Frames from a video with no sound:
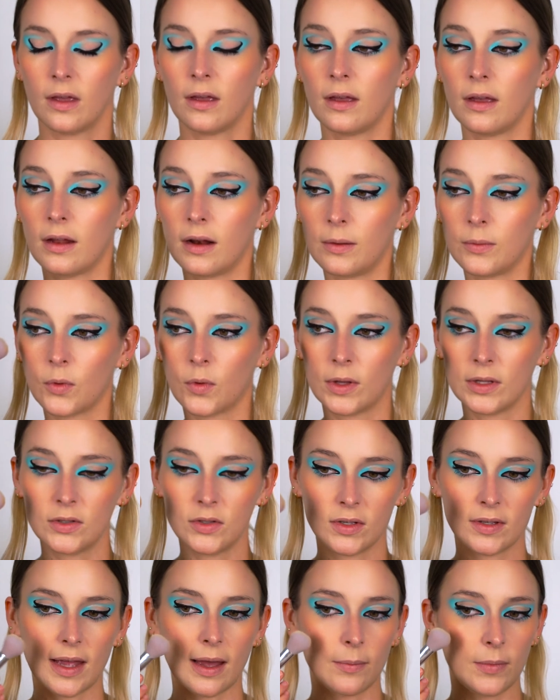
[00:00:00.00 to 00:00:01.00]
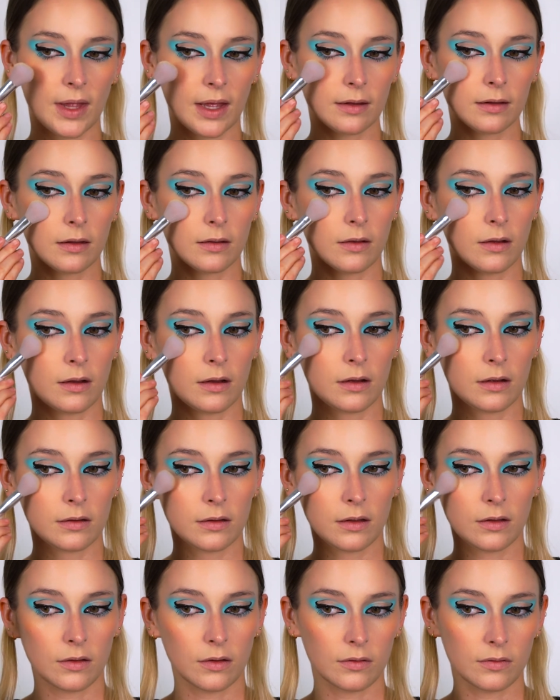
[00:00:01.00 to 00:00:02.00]
and I'm going to dab that
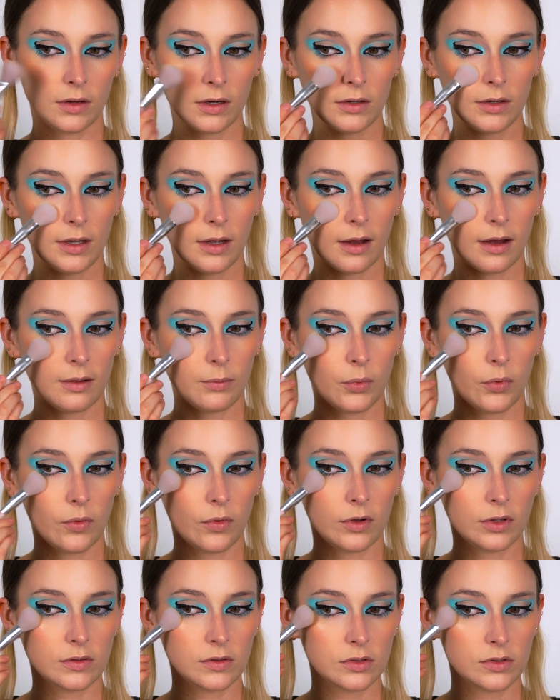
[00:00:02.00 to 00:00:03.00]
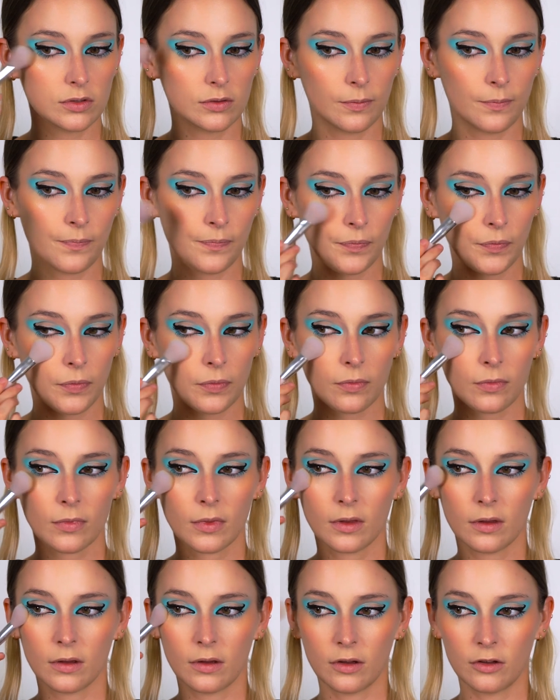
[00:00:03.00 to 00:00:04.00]
on the very high points
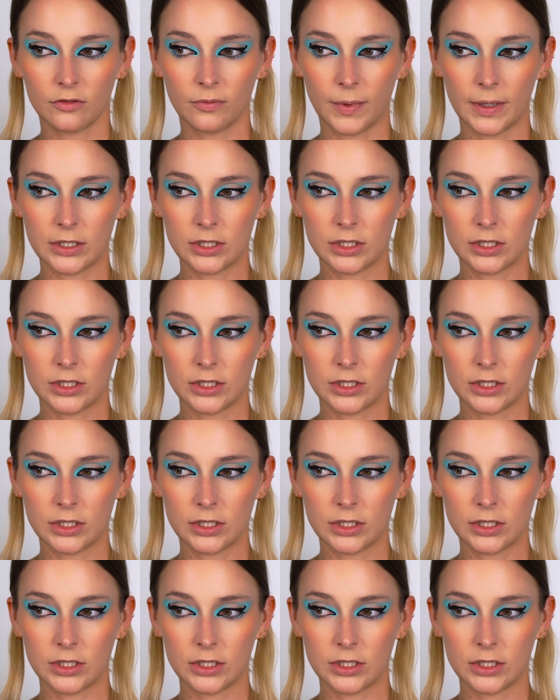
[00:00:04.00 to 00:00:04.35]
of my